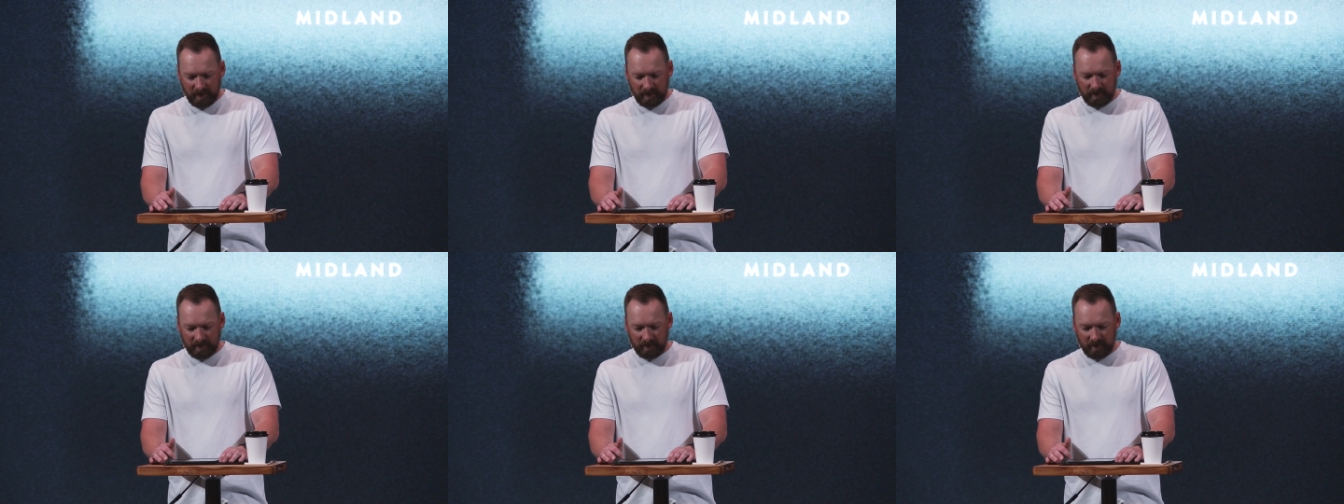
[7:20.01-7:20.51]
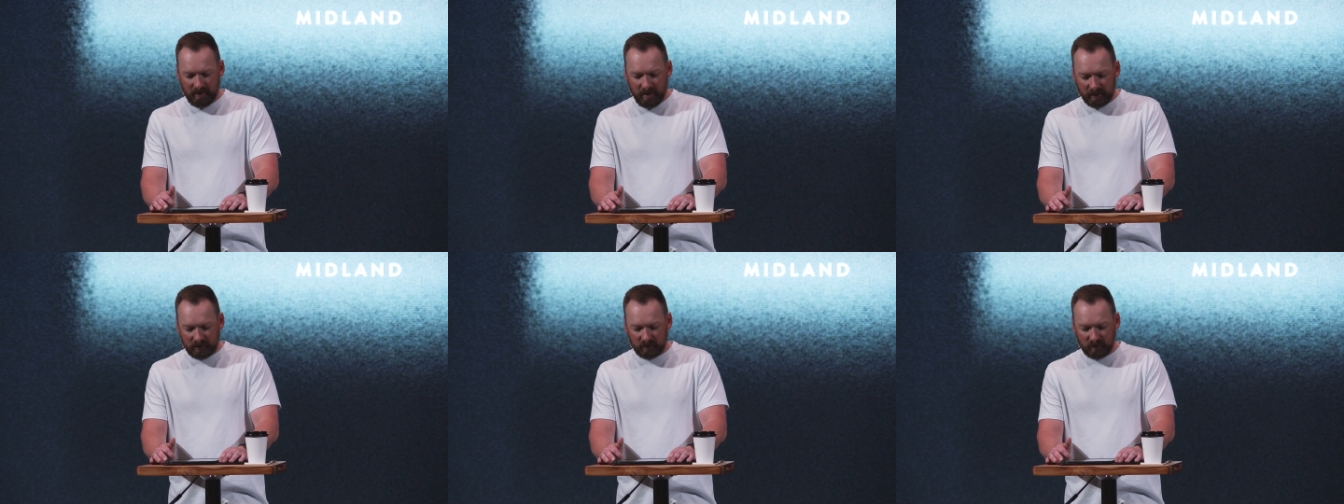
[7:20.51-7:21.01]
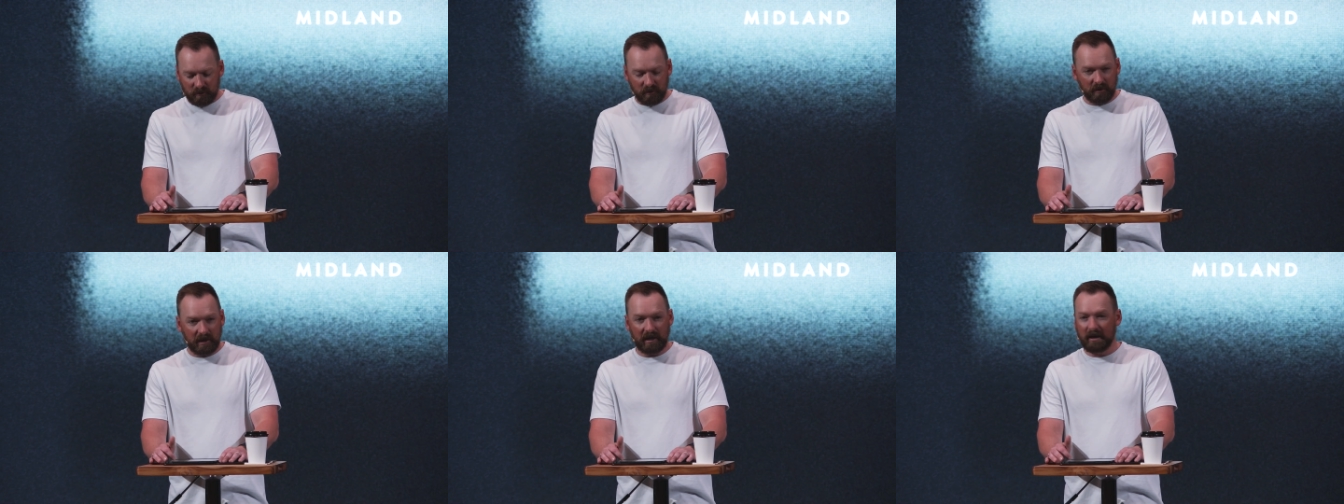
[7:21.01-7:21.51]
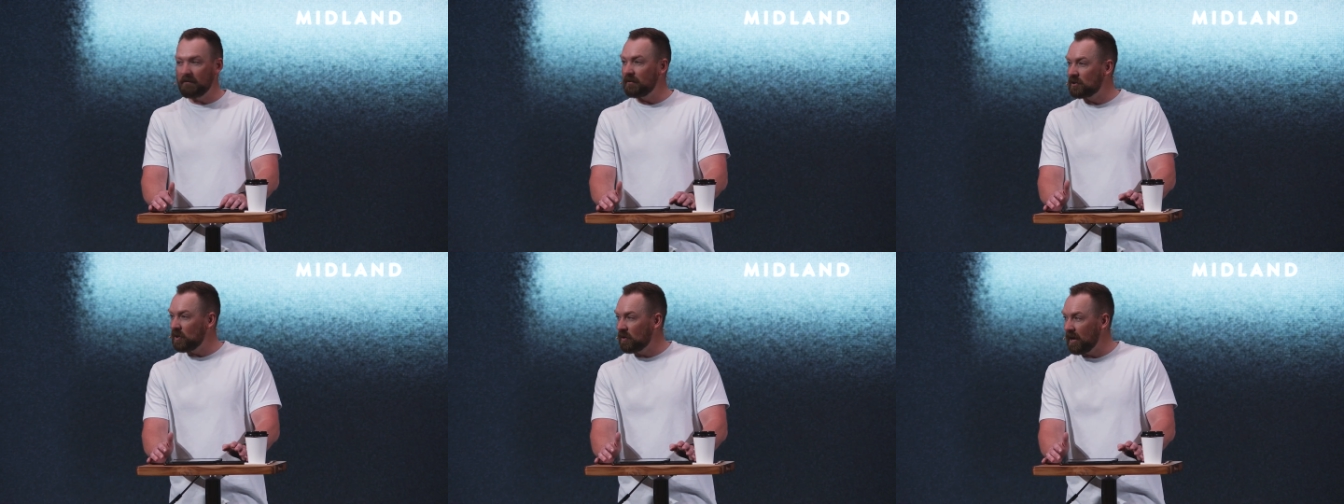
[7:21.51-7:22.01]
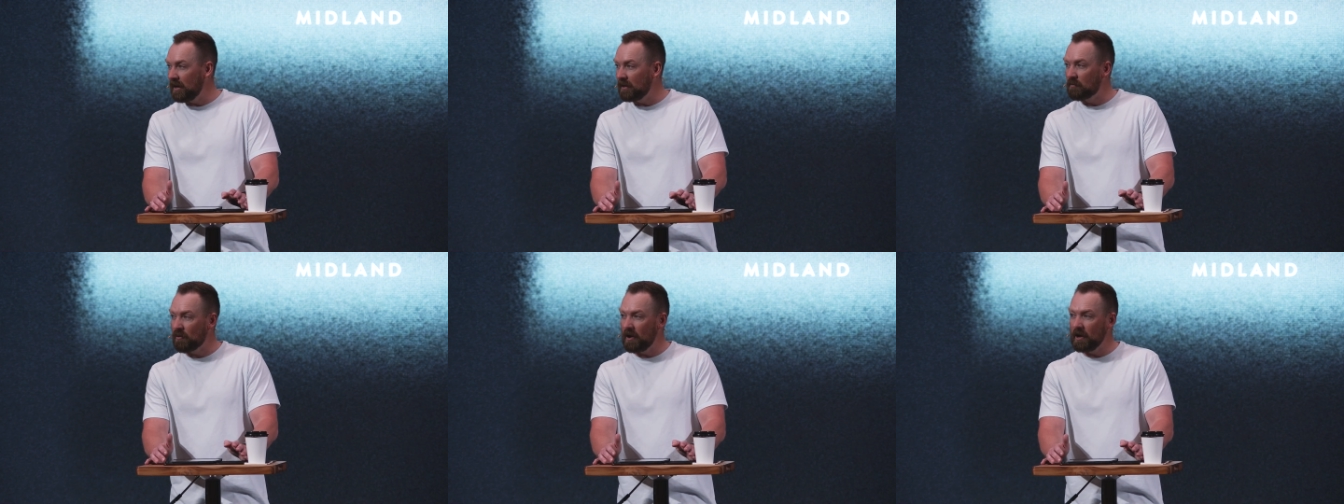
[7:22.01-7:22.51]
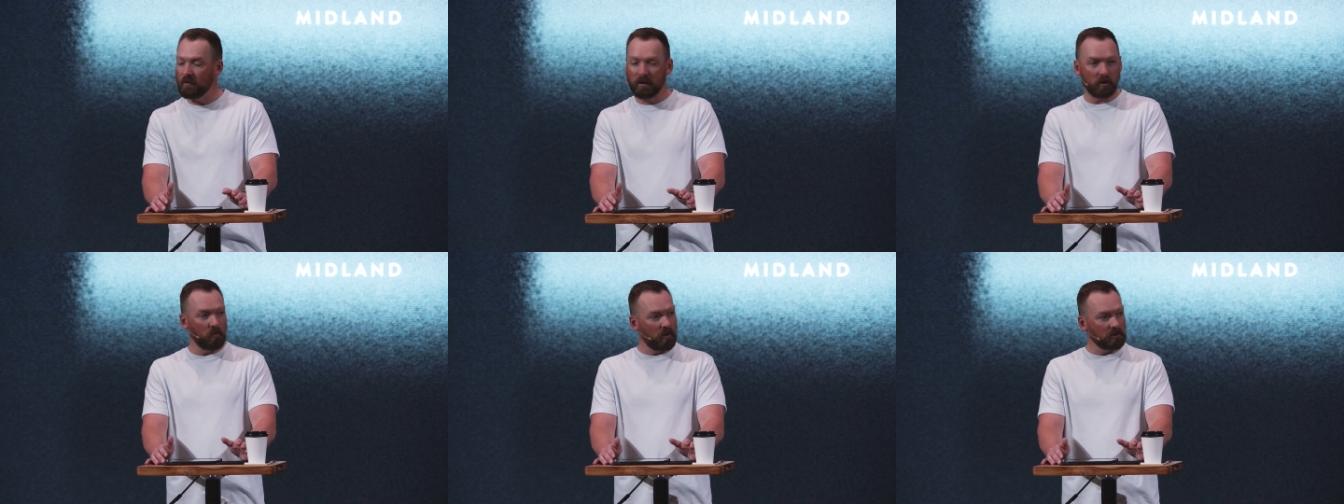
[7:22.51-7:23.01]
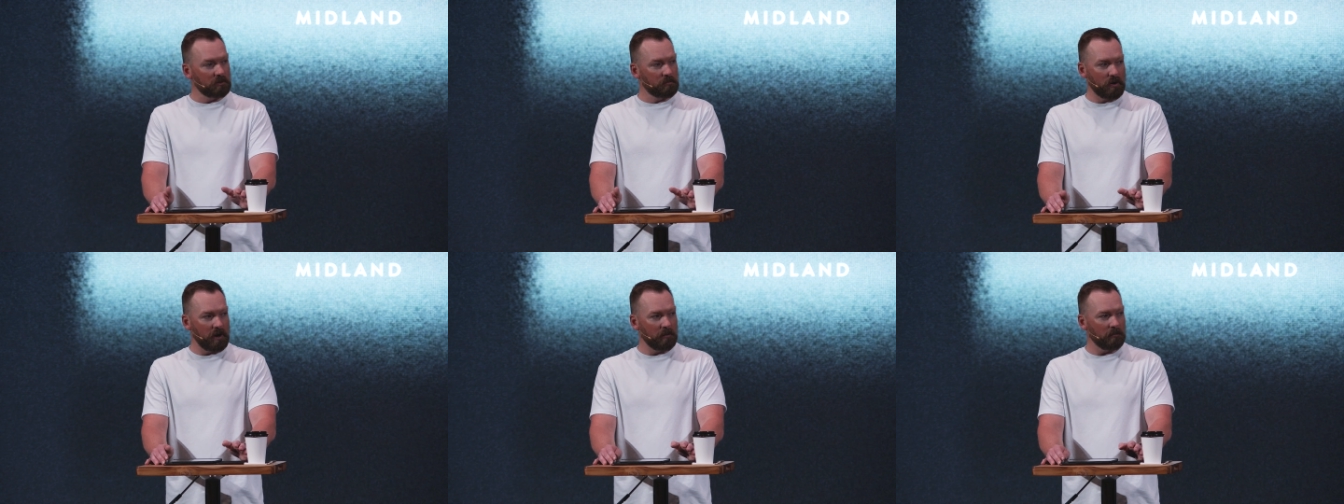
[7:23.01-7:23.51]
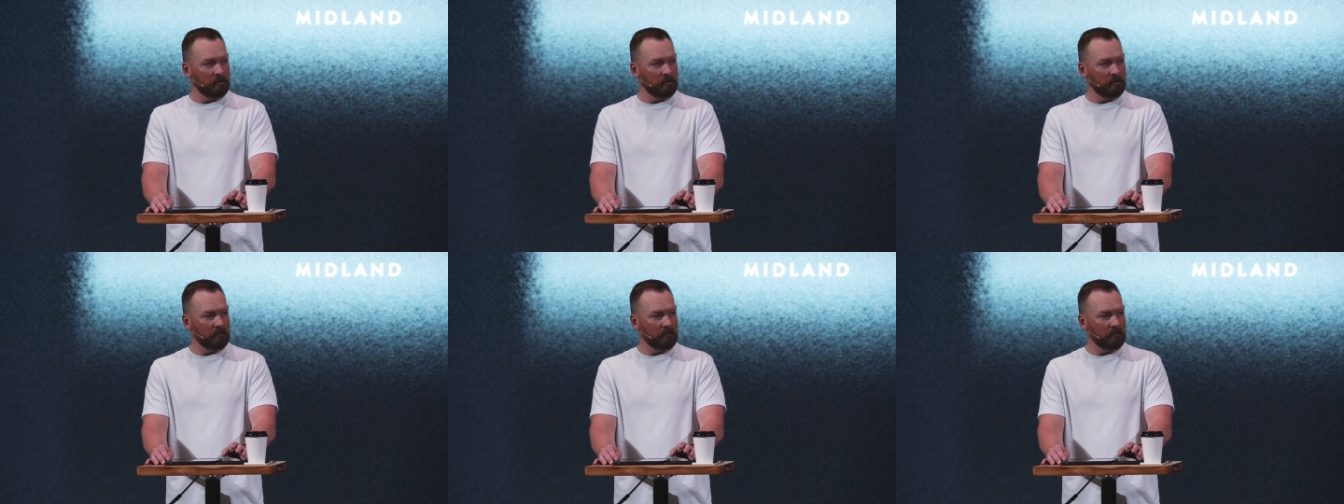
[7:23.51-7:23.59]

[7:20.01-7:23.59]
Uh, not sure if it's okay to pray what you want to pray.